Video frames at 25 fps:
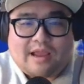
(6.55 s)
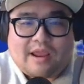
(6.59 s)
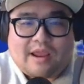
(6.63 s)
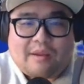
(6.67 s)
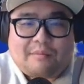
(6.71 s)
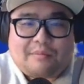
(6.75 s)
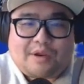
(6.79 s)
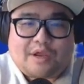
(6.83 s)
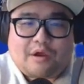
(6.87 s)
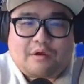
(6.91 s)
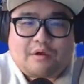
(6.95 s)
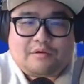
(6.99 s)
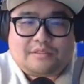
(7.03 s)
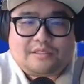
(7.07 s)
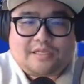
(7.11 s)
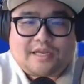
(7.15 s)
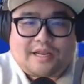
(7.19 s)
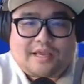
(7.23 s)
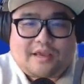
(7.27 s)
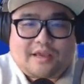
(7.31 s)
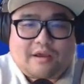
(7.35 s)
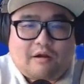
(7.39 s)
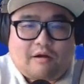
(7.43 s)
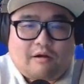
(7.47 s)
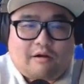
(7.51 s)
I am your host,
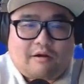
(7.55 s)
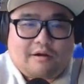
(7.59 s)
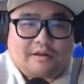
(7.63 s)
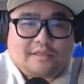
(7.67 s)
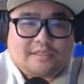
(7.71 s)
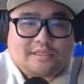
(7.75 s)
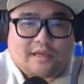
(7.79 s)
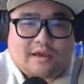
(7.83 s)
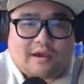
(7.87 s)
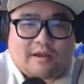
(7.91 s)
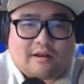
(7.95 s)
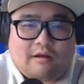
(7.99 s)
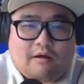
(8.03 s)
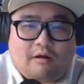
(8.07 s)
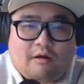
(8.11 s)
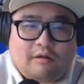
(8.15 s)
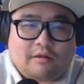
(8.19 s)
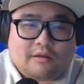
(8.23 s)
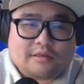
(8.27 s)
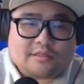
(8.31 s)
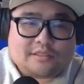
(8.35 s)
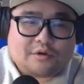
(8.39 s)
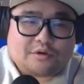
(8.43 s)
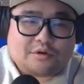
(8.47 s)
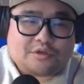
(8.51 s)
Denny Cards, on
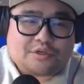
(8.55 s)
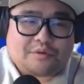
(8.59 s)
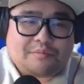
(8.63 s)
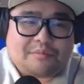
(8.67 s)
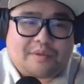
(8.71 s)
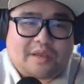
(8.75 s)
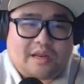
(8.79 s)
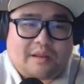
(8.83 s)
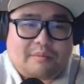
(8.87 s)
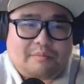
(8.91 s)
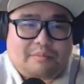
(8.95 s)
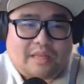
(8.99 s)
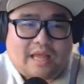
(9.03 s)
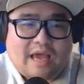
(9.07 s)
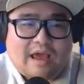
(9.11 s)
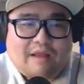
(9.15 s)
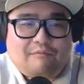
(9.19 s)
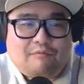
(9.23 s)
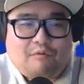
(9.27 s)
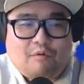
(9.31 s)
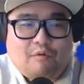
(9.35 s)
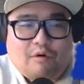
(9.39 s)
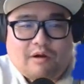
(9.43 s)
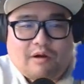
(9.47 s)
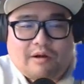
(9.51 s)
all social media
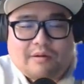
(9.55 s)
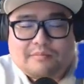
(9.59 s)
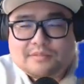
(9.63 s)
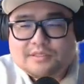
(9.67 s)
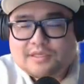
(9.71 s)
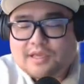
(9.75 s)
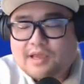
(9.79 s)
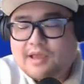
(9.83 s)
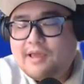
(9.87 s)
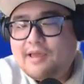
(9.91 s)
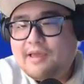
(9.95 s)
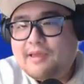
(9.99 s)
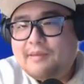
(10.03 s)
platforms,